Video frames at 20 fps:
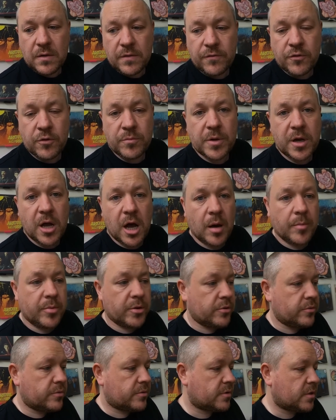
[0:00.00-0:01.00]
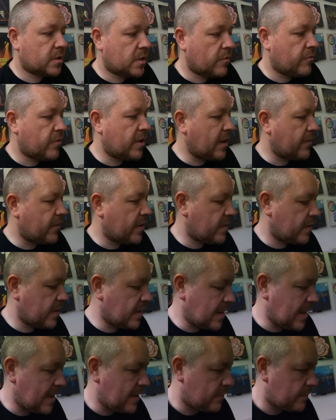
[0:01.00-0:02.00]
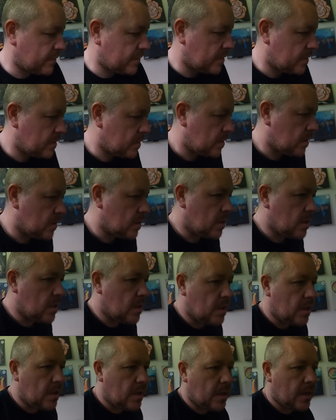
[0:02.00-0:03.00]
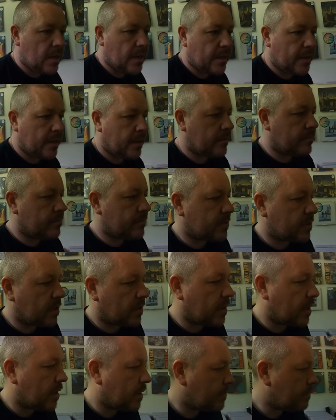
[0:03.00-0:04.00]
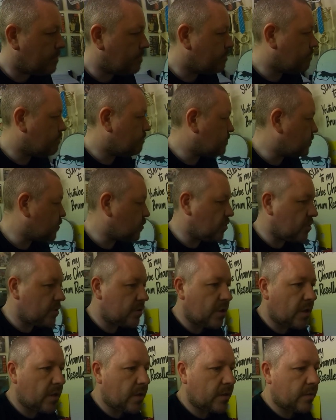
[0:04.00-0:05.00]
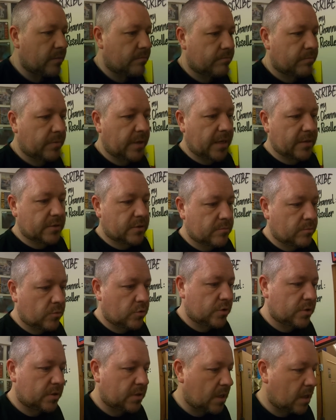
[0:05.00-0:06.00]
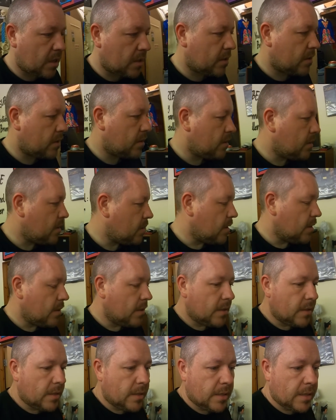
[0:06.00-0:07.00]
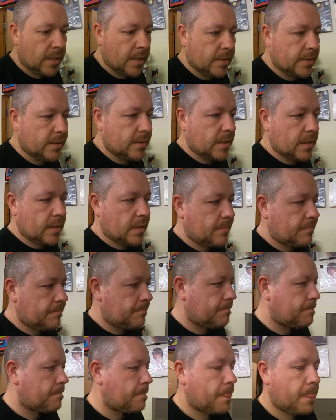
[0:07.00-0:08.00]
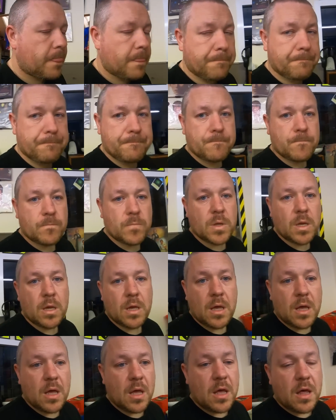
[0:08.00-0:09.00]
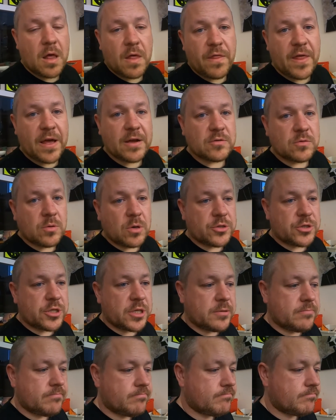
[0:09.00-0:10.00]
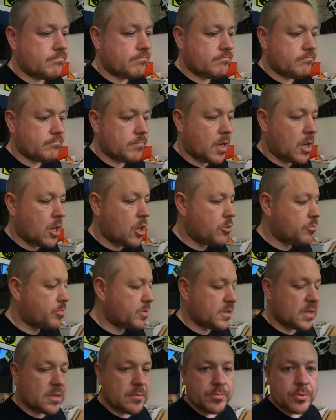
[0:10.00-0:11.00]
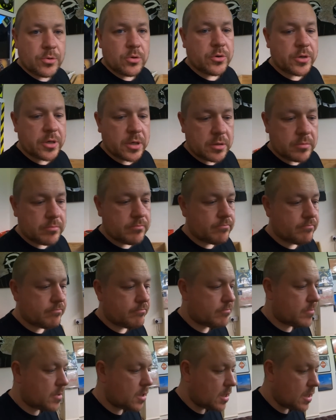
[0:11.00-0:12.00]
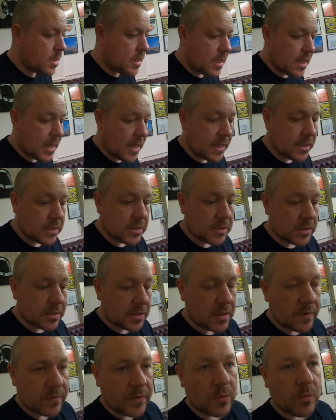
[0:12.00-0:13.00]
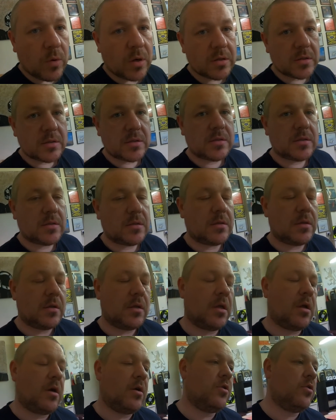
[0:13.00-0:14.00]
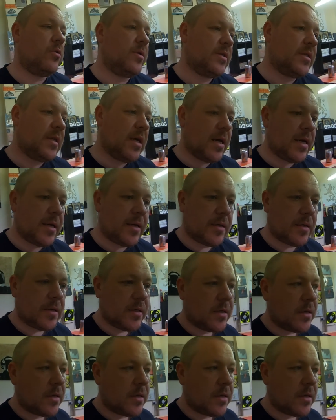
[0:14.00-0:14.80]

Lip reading: from the car boots. I don't really have anything left. So yeah, just gotta get some more stock. And thanks for watching. I hope I didn't bore you. And if you want, like I always say,